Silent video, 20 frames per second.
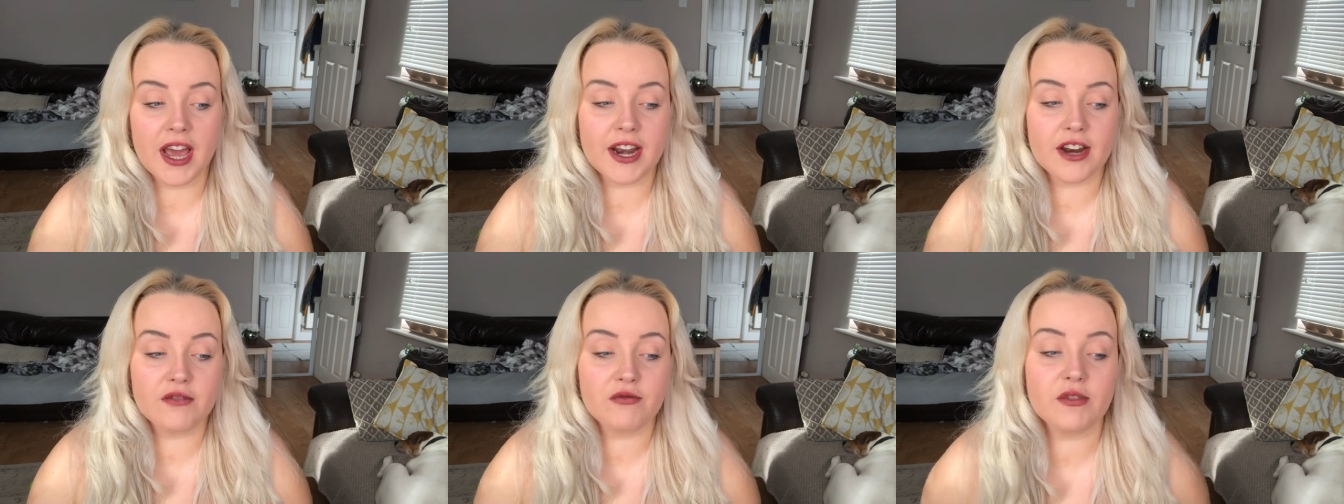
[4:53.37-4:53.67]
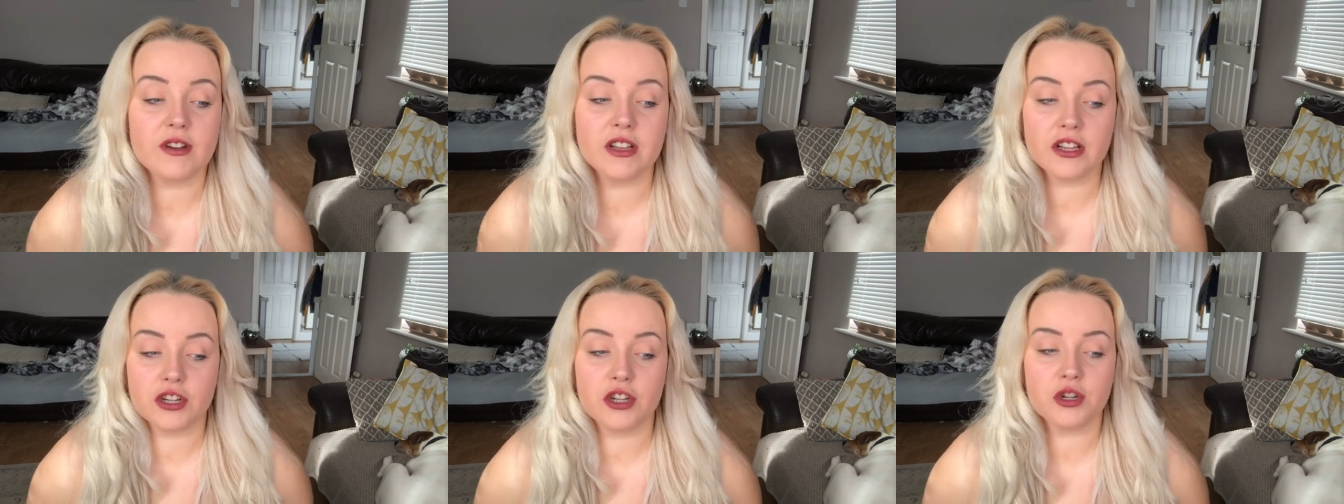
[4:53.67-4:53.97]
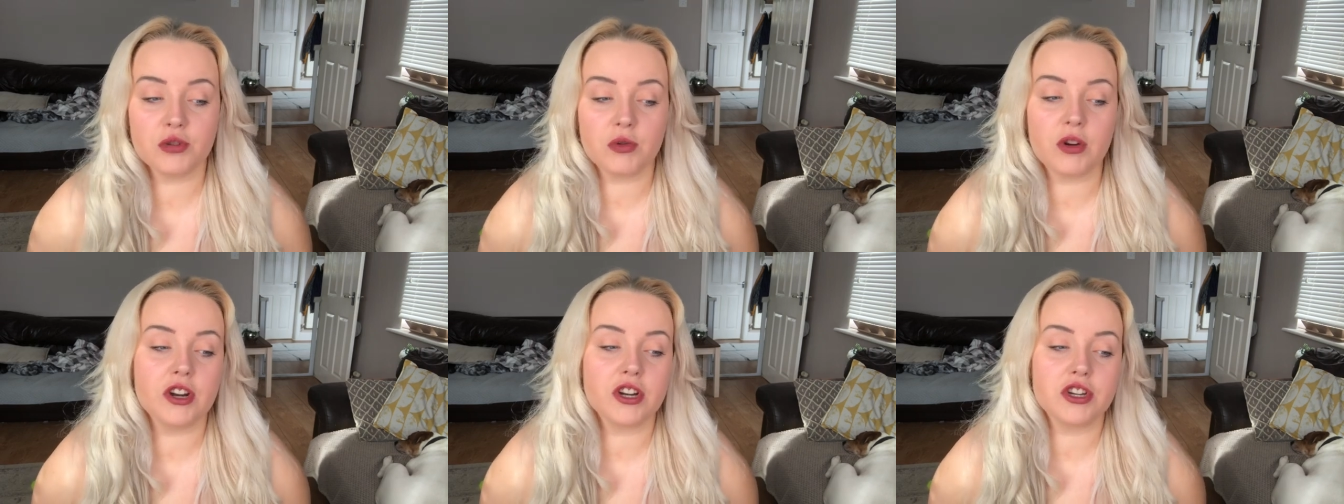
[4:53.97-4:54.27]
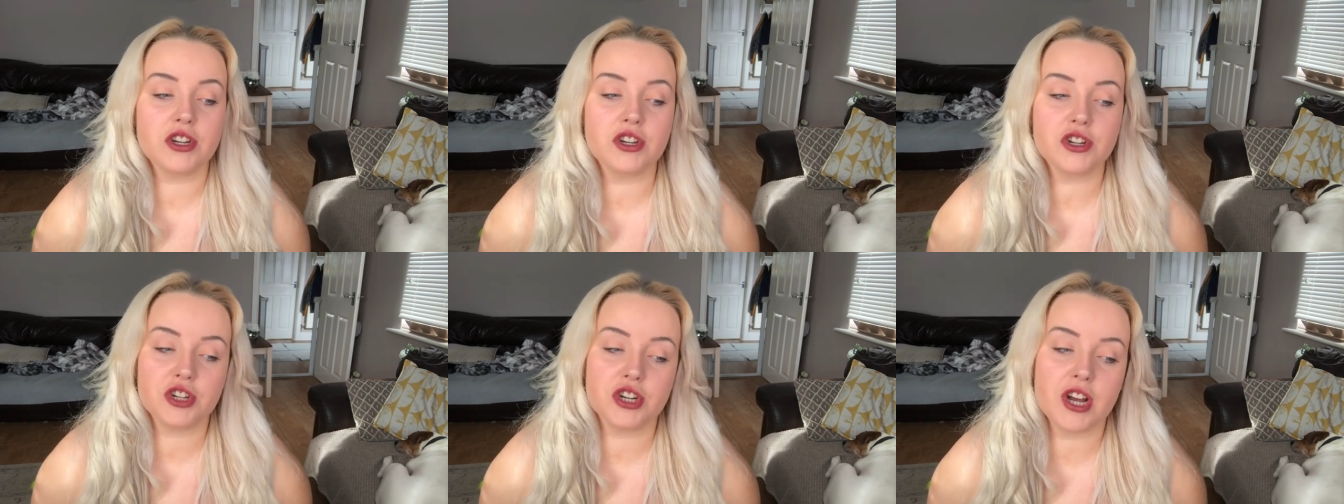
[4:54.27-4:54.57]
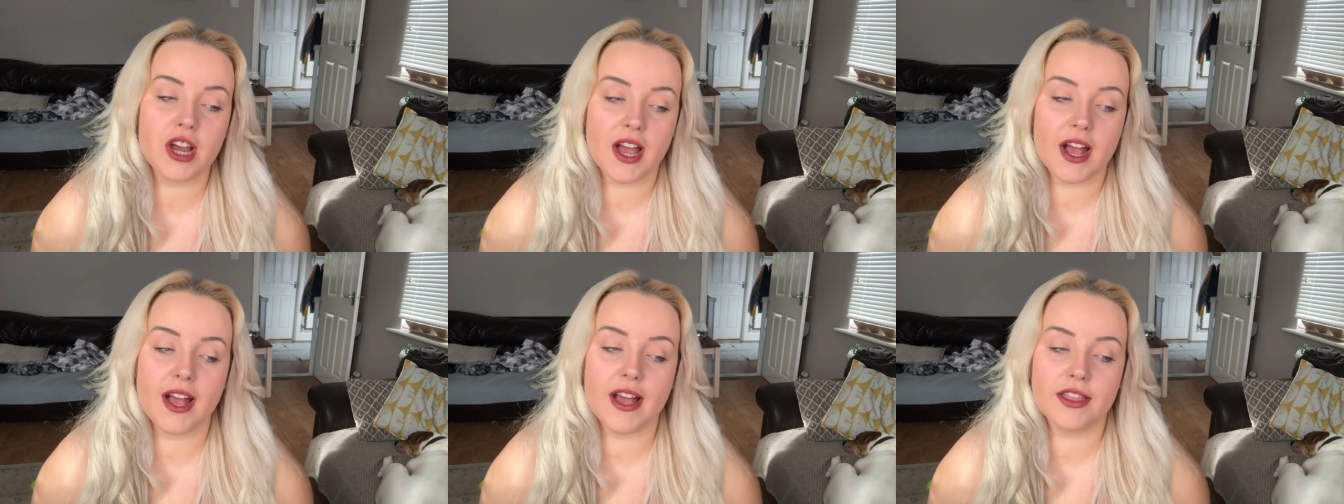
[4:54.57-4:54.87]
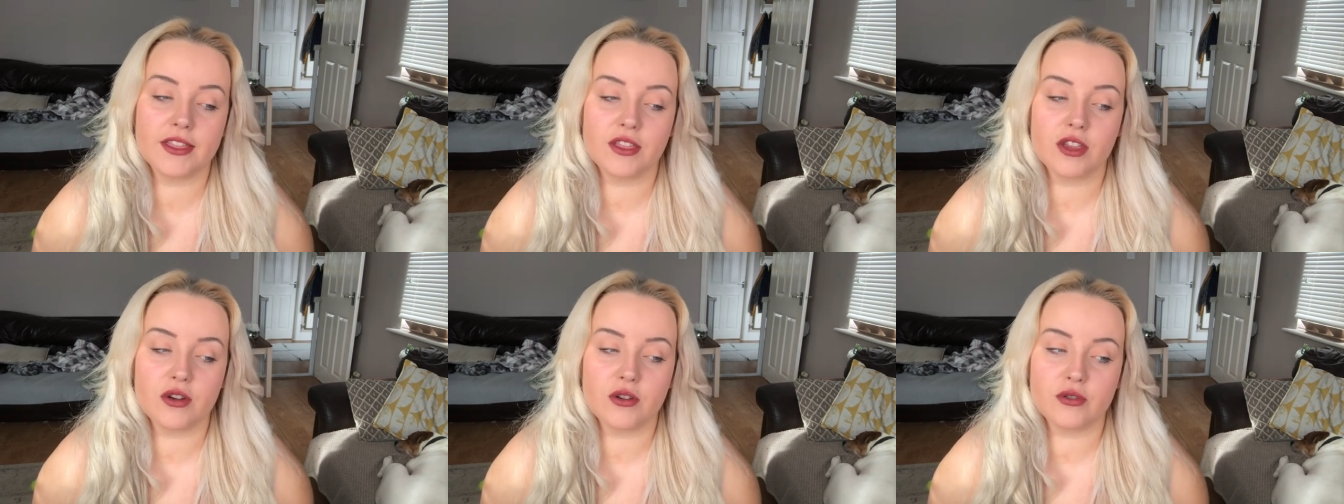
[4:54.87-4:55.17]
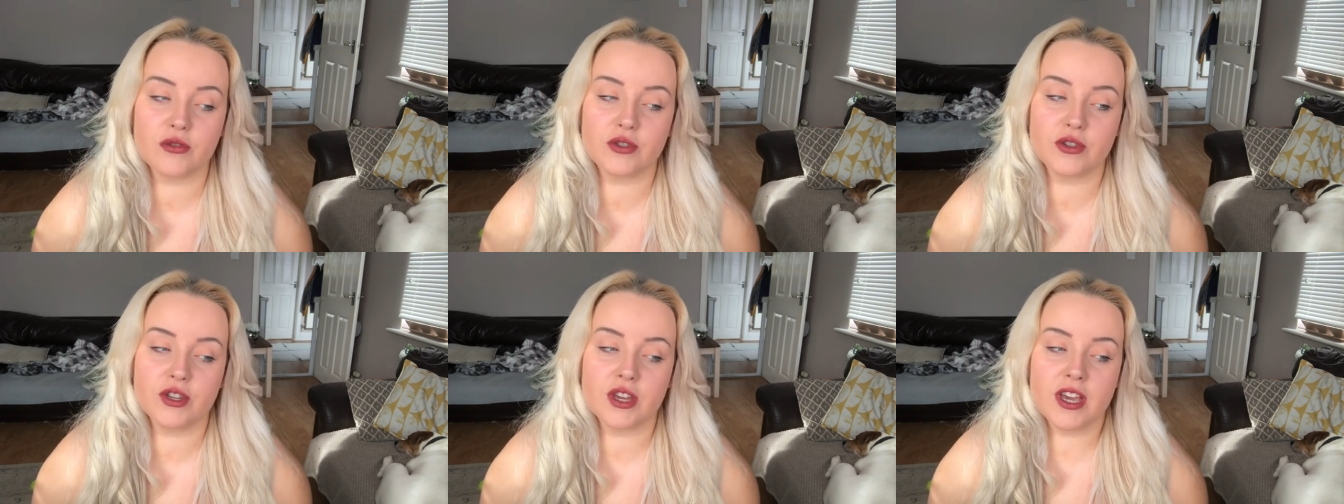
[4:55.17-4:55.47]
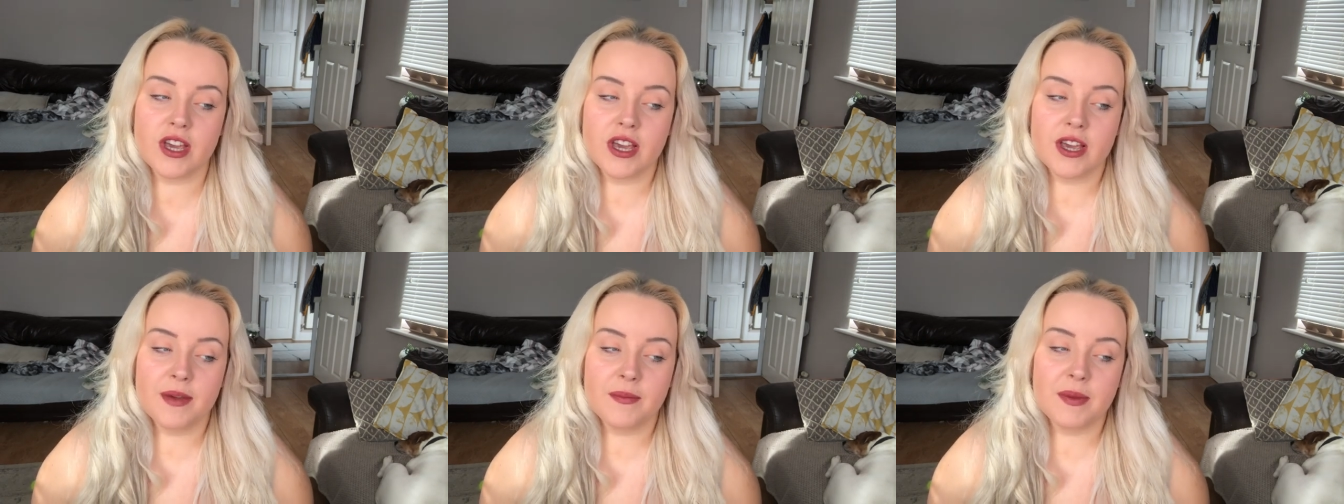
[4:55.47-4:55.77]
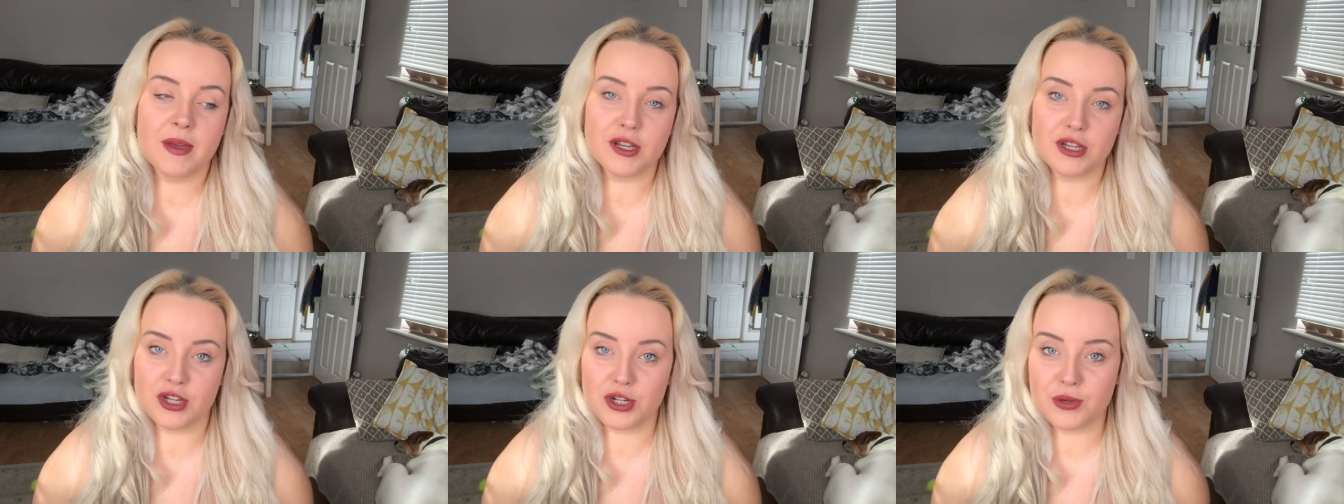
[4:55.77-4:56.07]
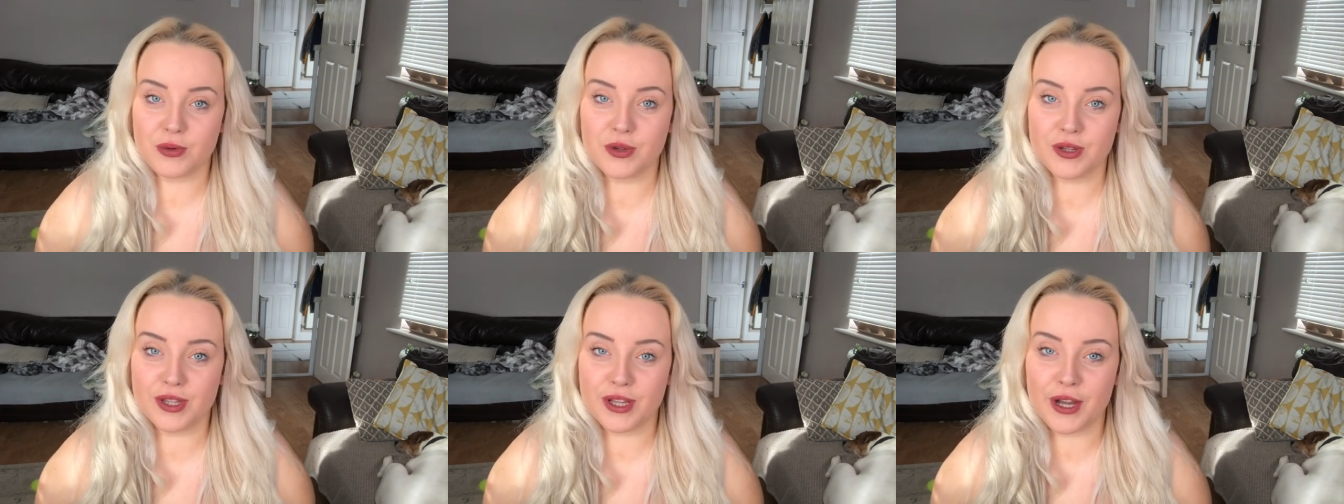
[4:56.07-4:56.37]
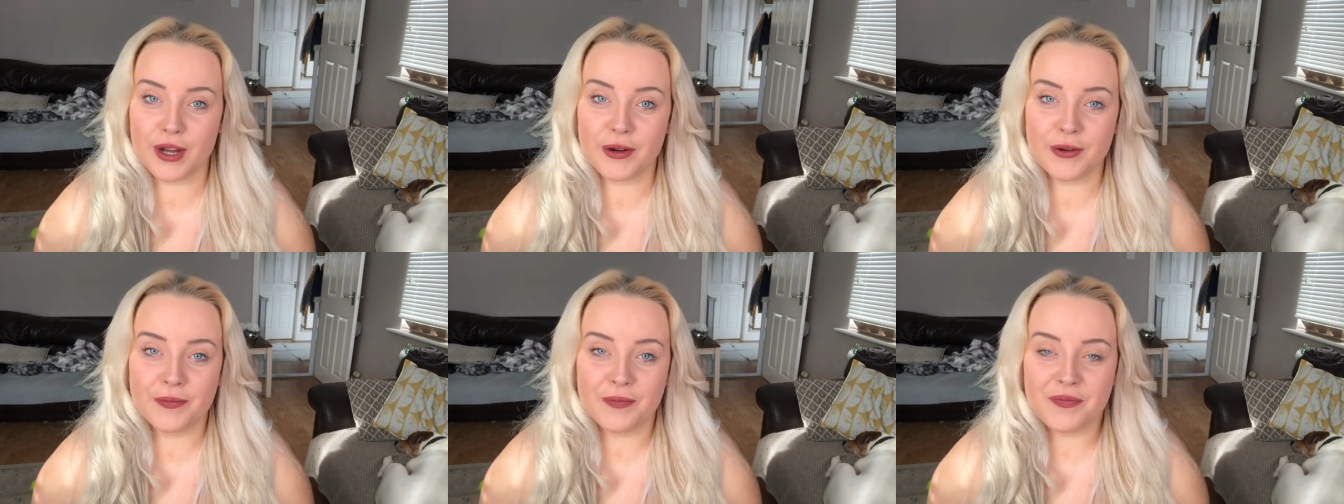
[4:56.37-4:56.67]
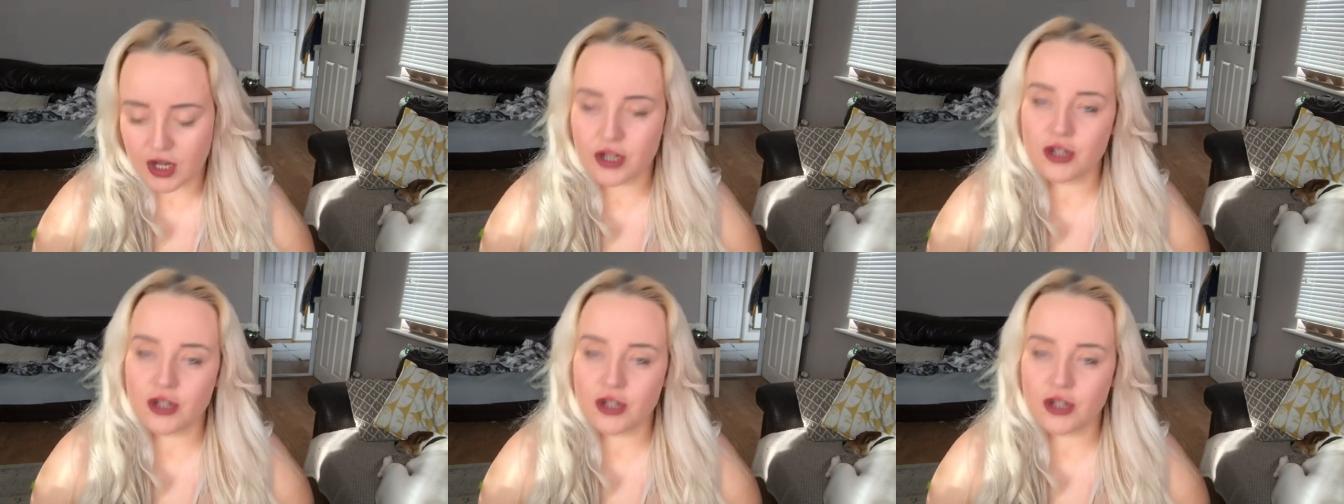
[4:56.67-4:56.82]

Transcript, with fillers: And I really just wanted to share those pictures with you.